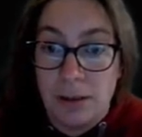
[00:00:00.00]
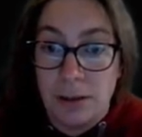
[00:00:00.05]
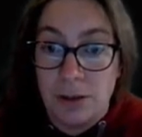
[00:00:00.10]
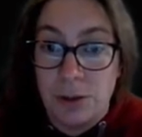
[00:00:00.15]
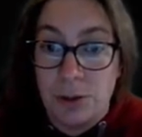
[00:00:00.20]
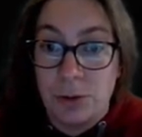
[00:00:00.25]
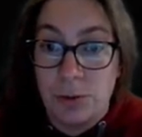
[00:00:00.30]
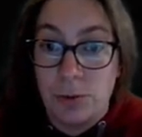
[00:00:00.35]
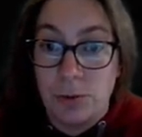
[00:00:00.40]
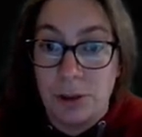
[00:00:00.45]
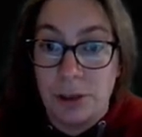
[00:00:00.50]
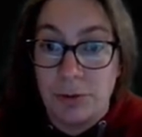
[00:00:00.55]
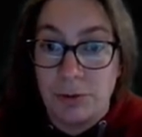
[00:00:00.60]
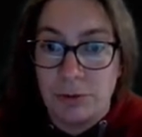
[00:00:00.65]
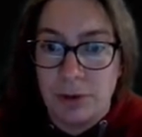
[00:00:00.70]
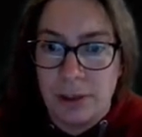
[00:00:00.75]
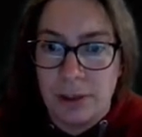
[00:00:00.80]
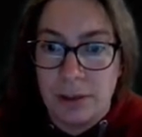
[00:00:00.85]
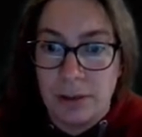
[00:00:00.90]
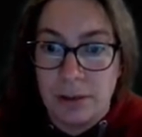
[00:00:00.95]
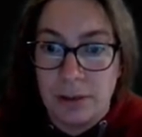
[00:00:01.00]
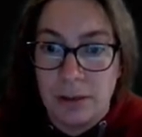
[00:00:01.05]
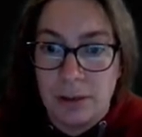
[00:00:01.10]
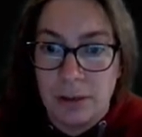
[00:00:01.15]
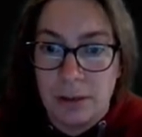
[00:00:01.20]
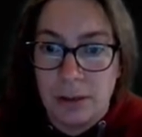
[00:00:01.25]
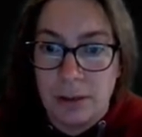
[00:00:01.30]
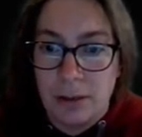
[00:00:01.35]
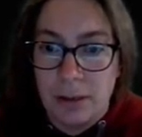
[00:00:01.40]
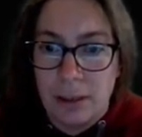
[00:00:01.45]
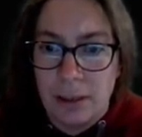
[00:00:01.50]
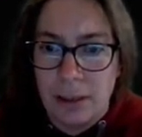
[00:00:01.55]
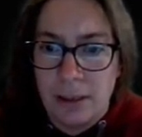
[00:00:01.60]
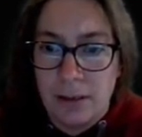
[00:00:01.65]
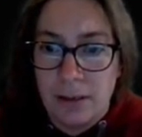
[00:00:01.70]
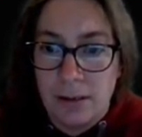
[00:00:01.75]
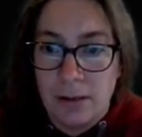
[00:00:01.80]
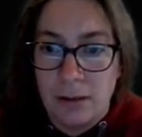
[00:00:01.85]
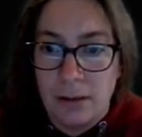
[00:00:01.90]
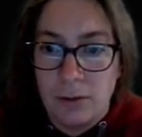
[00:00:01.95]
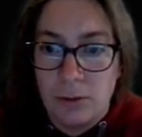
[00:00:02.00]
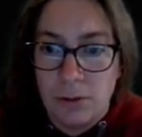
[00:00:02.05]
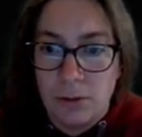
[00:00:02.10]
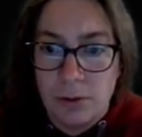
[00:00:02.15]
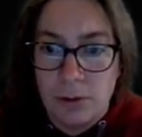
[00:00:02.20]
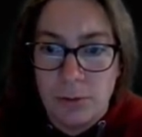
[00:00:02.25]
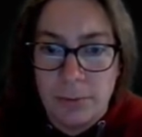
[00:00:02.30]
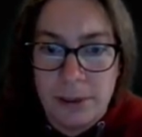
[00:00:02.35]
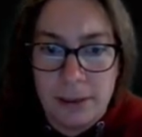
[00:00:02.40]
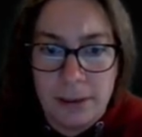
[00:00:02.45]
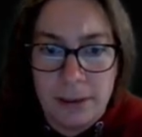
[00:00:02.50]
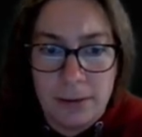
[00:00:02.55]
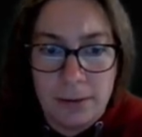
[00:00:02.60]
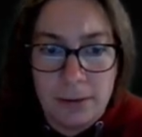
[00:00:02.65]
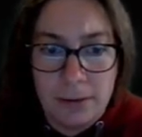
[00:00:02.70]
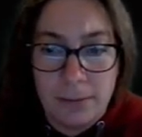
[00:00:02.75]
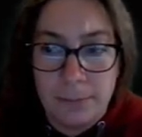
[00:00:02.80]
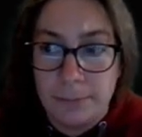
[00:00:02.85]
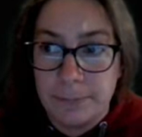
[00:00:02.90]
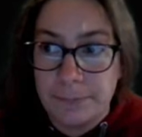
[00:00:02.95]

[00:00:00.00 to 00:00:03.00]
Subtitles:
there are 2 different heights in those 2 buildings.